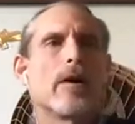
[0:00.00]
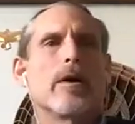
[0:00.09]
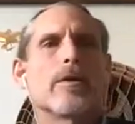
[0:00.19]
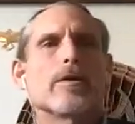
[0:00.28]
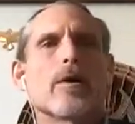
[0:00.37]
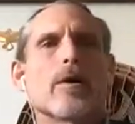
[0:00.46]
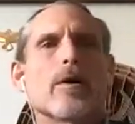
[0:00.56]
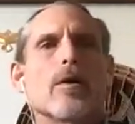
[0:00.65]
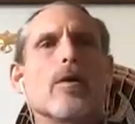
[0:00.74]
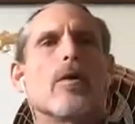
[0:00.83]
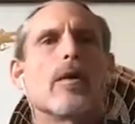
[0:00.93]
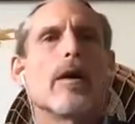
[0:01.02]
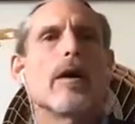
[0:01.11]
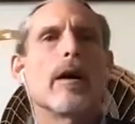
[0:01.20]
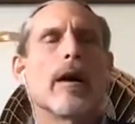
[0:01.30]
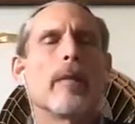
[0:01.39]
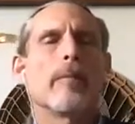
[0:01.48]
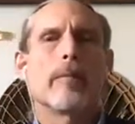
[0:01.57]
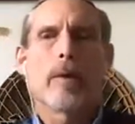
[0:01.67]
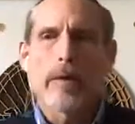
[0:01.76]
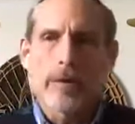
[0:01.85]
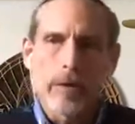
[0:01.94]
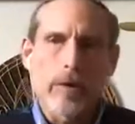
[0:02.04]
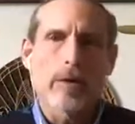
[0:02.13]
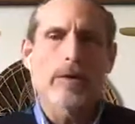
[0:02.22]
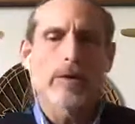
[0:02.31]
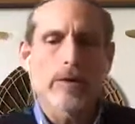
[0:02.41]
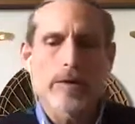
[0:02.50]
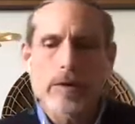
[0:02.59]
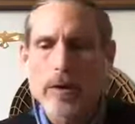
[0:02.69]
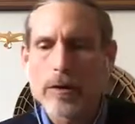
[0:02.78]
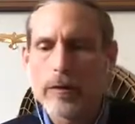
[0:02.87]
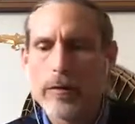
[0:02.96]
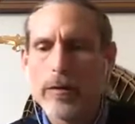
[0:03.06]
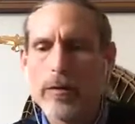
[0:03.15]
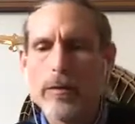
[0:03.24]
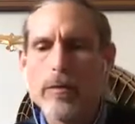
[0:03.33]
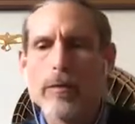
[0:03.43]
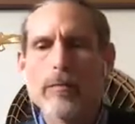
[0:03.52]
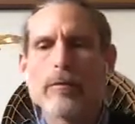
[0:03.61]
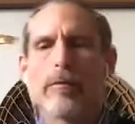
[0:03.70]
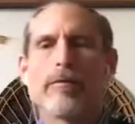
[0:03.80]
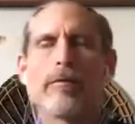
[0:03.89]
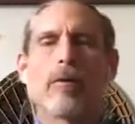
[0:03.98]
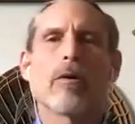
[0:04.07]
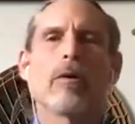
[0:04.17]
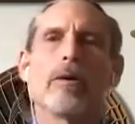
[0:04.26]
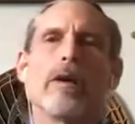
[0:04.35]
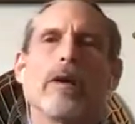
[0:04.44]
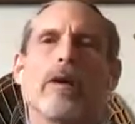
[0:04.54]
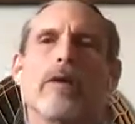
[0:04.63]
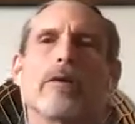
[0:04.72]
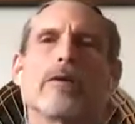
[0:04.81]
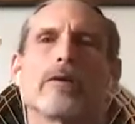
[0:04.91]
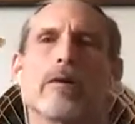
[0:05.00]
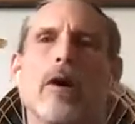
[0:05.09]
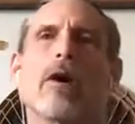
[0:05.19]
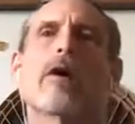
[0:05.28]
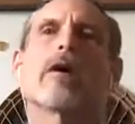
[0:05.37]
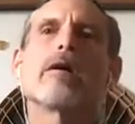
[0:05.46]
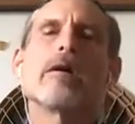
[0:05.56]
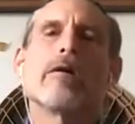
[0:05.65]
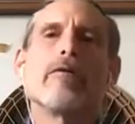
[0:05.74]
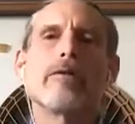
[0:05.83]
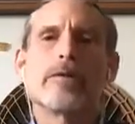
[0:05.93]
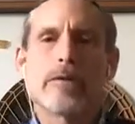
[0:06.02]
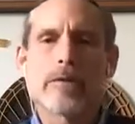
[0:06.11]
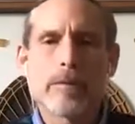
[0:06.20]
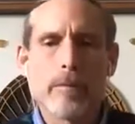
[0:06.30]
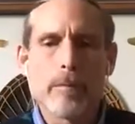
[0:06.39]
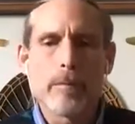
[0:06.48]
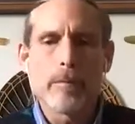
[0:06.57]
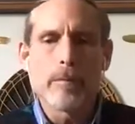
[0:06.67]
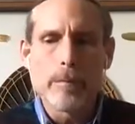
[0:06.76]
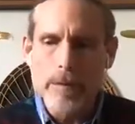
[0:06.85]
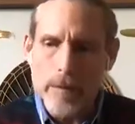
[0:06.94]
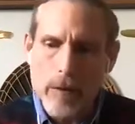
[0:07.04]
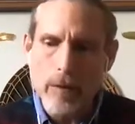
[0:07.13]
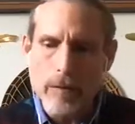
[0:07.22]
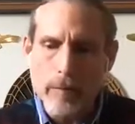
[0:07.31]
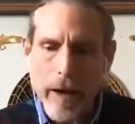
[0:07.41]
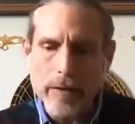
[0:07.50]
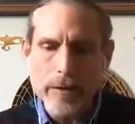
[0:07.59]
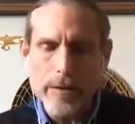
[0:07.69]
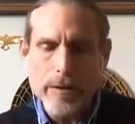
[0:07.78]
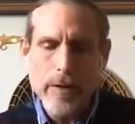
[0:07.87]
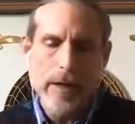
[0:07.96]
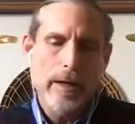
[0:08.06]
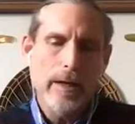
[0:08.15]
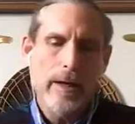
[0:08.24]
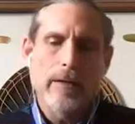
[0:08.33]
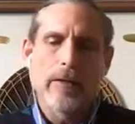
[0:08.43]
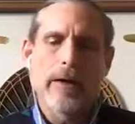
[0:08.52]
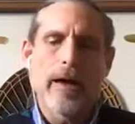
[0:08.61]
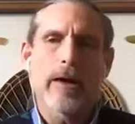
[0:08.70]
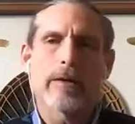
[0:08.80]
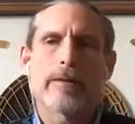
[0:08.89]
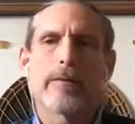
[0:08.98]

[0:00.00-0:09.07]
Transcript: So I'm going to encourage all of you, before we talk of sacred matters, that